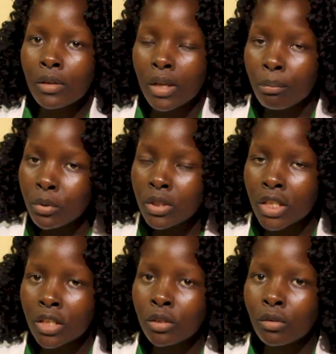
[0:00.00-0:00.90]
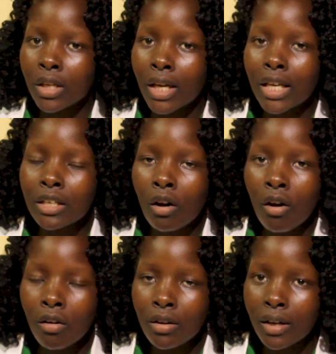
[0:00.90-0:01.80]
reputation and
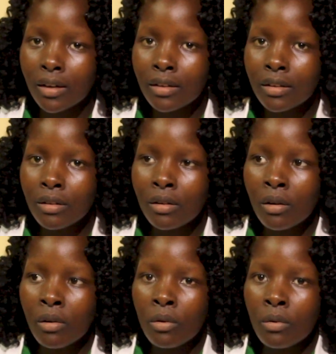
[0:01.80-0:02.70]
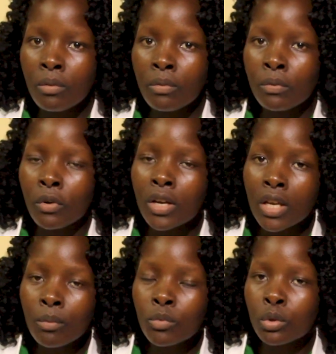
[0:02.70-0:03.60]
honor for
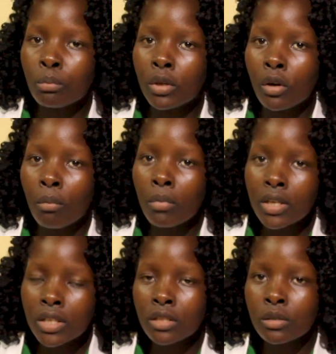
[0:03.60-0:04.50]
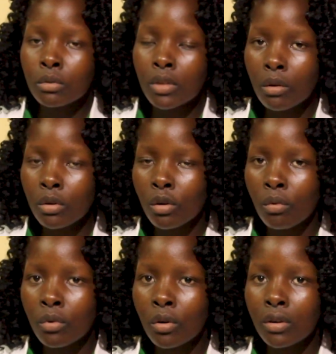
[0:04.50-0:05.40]
him to be obedient to the will
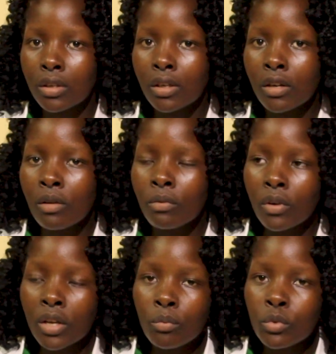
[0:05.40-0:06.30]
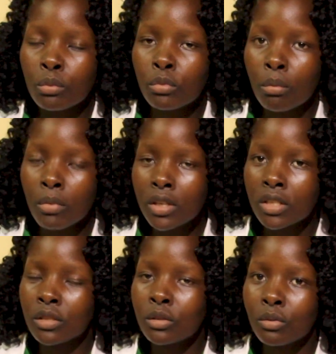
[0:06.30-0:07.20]
of God, for him to be
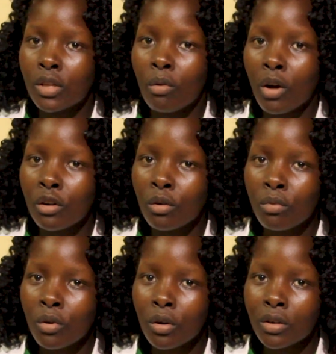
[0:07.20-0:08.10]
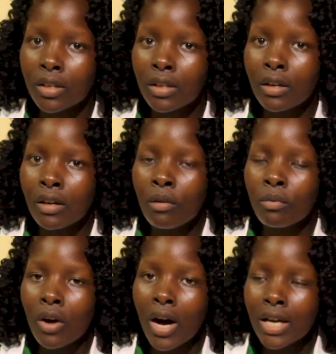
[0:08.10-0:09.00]
obedient to the word of God.
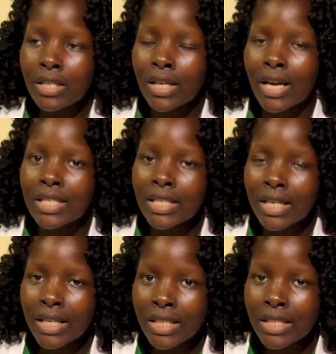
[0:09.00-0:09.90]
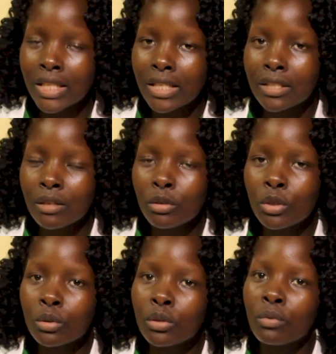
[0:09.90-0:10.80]
For us as Christians, we
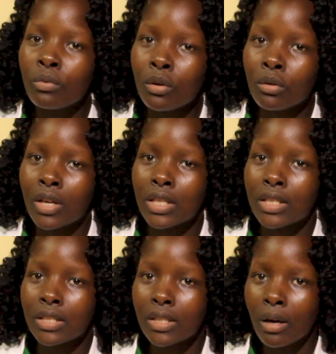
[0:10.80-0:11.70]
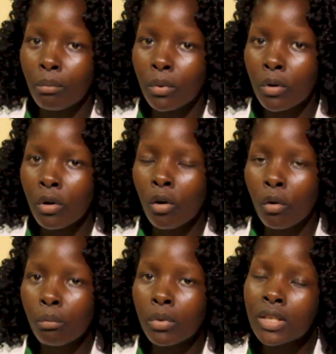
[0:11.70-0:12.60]
should follow that example
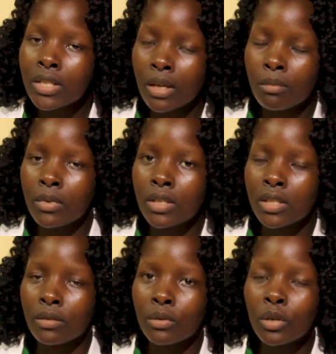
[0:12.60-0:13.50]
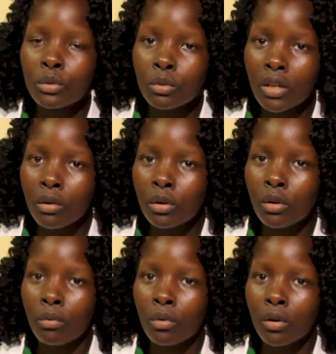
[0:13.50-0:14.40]
of being submissive to the
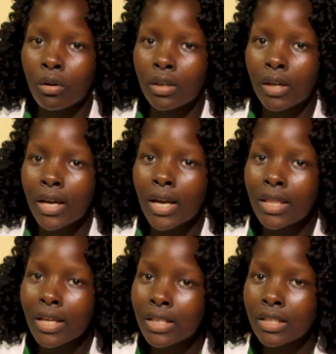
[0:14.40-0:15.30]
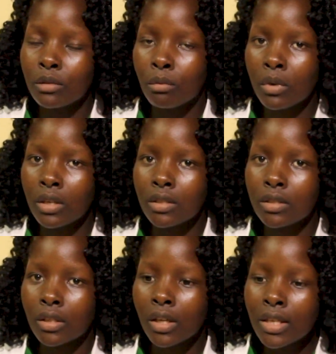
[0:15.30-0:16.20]
will of God, and that is
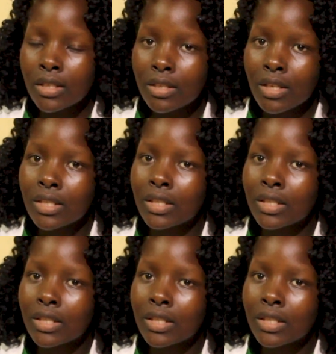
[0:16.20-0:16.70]
humility. Jesus